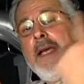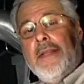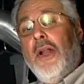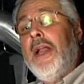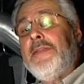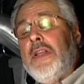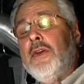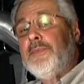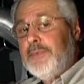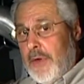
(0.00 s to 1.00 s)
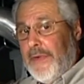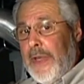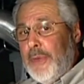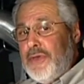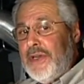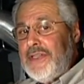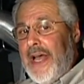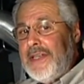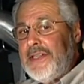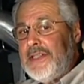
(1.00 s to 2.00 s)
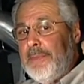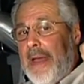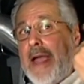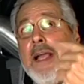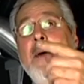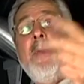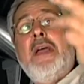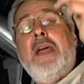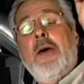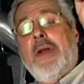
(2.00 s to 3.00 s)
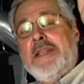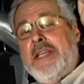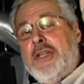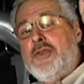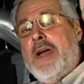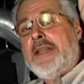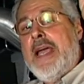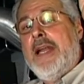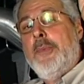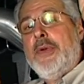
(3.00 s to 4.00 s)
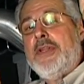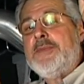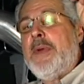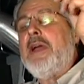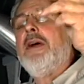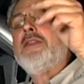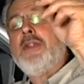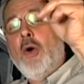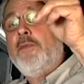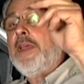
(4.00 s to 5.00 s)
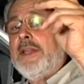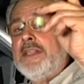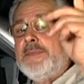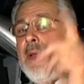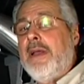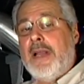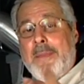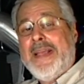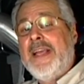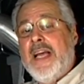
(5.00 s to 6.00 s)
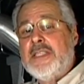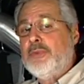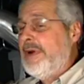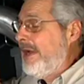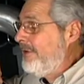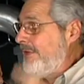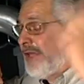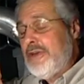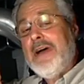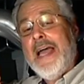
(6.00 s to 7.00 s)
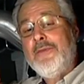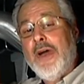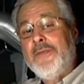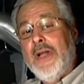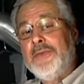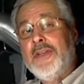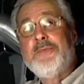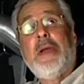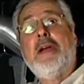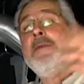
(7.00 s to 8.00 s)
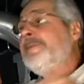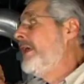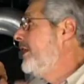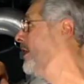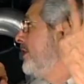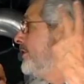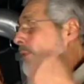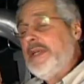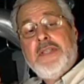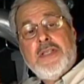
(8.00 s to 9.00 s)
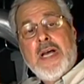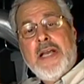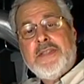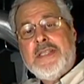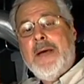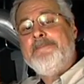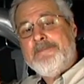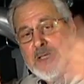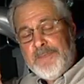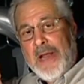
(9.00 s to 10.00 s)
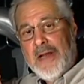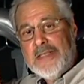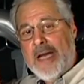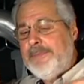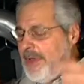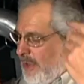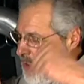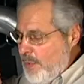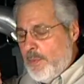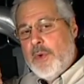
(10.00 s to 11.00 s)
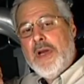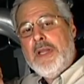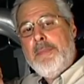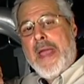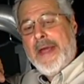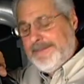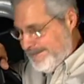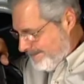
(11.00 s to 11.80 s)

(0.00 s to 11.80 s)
And all I have to do is, don't forget, put your exhaust system back up. When I set the truck down, I'll put the spare on. Don't forget the spare. It'll make a customer angry if they drive off without their spare. So once the exhaust is up, the spare's up, we're in the bed.